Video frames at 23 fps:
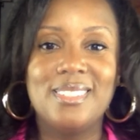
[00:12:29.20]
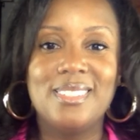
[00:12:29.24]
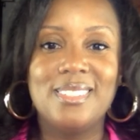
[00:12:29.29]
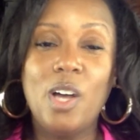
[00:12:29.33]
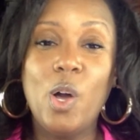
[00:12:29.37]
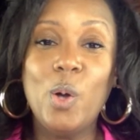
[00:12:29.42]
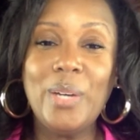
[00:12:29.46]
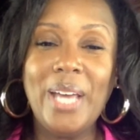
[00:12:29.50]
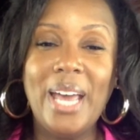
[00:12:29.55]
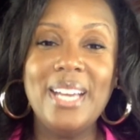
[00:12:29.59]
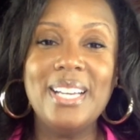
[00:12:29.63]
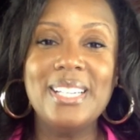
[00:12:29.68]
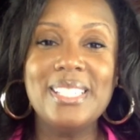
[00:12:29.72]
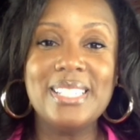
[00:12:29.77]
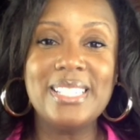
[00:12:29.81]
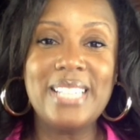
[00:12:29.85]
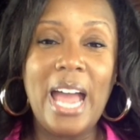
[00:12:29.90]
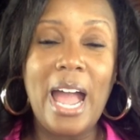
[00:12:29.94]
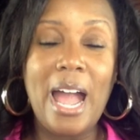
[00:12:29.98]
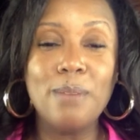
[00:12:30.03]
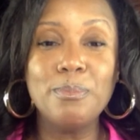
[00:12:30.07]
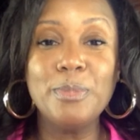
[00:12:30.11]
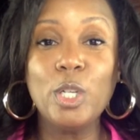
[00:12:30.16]
Okay, it's
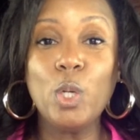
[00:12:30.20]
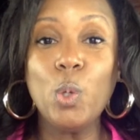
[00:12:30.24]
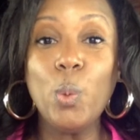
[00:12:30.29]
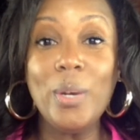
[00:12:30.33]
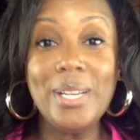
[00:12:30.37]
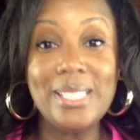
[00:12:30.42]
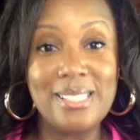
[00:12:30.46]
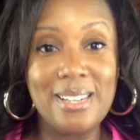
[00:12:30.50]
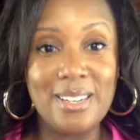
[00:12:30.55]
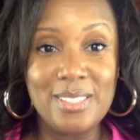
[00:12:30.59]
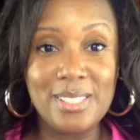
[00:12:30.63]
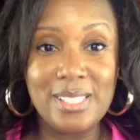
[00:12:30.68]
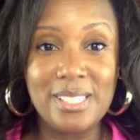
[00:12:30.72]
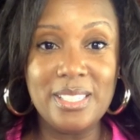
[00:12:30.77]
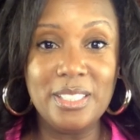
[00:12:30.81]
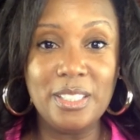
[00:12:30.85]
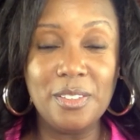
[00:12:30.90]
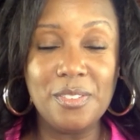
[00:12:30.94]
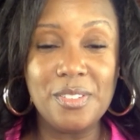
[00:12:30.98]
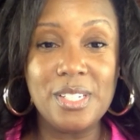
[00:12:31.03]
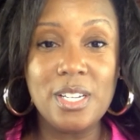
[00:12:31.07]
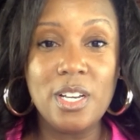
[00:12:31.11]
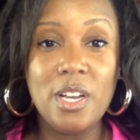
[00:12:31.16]
time to quiz
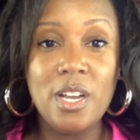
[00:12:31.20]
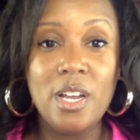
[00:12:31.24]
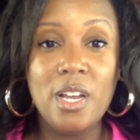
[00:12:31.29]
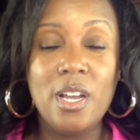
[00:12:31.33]
ourselves.